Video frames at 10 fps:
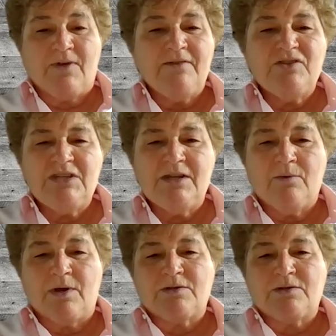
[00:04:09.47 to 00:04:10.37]
5G
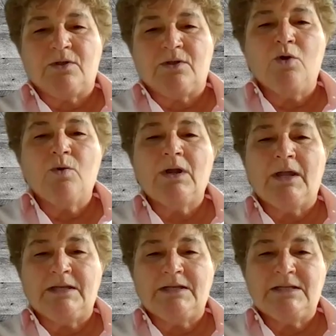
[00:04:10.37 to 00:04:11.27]
networks with lower
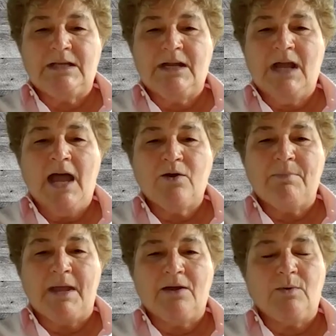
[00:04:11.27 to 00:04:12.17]
latency and higher
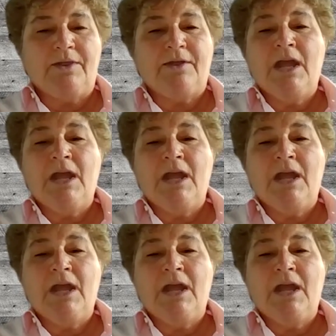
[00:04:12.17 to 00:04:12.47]
bandwidth.